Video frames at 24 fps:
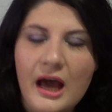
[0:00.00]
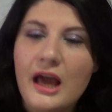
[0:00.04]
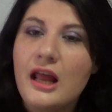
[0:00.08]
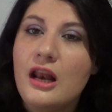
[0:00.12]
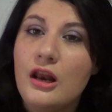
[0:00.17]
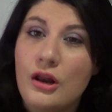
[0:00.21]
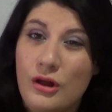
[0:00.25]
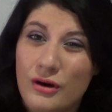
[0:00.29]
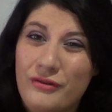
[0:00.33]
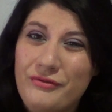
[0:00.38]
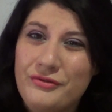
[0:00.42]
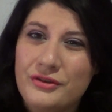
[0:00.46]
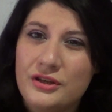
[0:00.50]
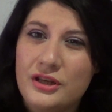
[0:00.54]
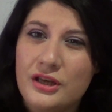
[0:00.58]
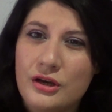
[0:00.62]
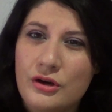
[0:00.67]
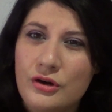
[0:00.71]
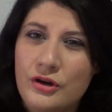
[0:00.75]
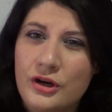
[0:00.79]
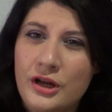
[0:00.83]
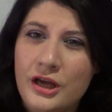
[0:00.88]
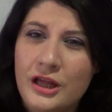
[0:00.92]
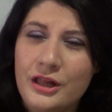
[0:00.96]
I love
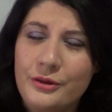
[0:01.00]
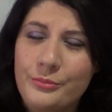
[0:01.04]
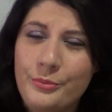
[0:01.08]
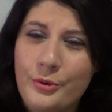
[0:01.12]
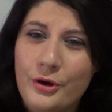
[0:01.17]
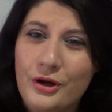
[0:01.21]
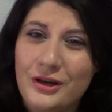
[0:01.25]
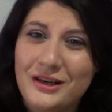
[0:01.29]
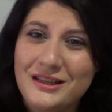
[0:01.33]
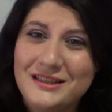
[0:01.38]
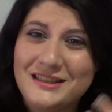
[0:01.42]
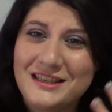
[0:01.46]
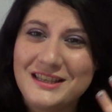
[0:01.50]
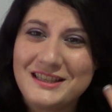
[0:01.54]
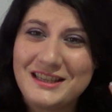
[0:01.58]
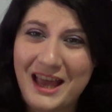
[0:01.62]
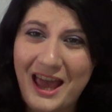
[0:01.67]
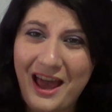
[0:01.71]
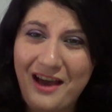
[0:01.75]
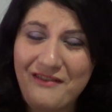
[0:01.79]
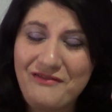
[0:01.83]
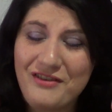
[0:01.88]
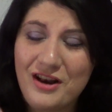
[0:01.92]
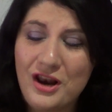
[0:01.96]
KIKO nail polishes. I
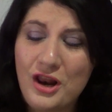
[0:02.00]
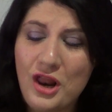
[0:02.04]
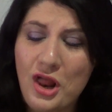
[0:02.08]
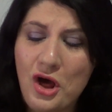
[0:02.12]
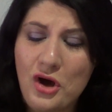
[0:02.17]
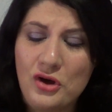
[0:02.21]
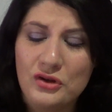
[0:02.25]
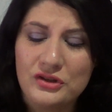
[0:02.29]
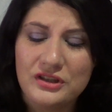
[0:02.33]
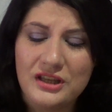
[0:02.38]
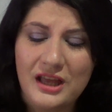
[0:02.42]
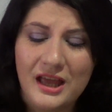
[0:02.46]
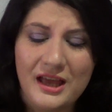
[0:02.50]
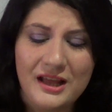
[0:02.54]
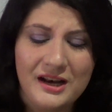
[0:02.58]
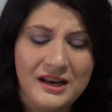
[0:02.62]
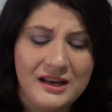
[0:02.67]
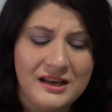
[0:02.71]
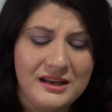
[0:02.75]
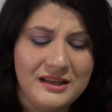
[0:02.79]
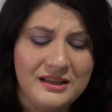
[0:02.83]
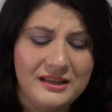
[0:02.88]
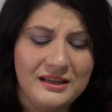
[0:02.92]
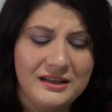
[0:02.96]
have a lot
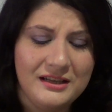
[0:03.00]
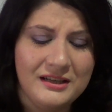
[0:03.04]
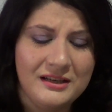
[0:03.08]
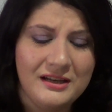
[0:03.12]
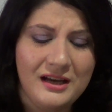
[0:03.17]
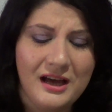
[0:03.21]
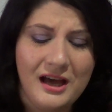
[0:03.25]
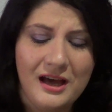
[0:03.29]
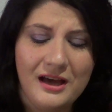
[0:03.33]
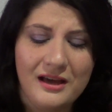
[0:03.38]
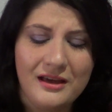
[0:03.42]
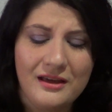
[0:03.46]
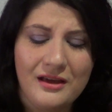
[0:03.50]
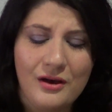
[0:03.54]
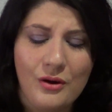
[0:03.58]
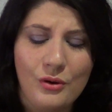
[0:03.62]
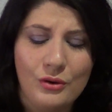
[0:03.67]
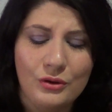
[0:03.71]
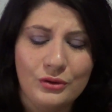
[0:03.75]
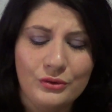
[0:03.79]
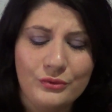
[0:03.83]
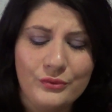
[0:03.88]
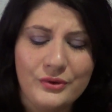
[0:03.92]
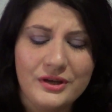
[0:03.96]
and I
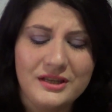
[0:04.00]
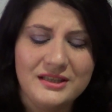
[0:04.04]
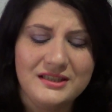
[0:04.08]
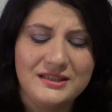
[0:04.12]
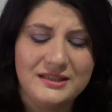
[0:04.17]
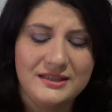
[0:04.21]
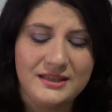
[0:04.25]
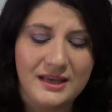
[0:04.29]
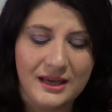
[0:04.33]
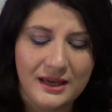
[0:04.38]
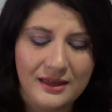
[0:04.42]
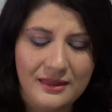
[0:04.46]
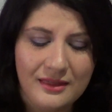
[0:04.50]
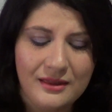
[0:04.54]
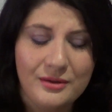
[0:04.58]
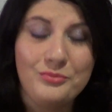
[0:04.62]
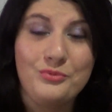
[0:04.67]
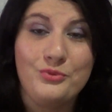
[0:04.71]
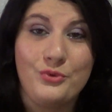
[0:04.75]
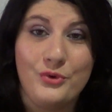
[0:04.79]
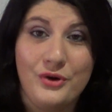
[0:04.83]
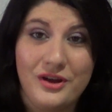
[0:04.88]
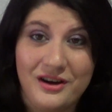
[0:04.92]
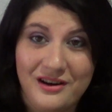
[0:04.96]
always check
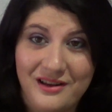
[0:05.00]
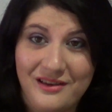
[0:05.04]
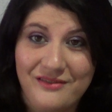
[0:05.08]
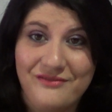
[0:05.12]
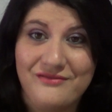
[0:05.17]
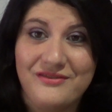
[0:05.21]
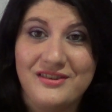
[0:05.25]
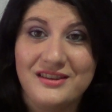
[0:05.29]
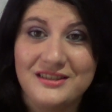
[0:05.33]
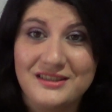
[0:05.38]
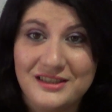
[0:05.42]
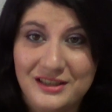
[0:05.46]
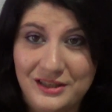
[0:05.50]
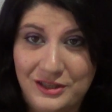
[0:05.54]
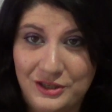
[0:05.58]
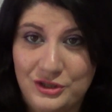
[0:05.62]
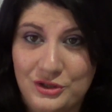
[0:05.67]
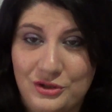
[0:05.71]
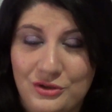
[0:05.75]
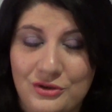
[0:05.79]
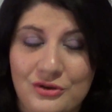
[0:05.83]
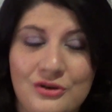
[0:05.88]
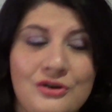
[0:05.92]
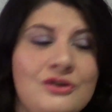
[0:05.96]
them when I visit a
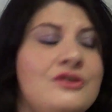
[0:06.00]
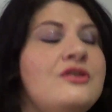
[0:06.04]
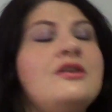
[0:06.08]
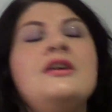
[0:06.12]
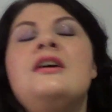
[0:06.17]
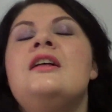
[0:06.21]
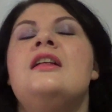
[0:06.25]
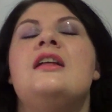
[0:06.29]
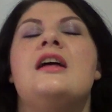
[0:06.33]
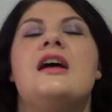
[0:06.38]
store,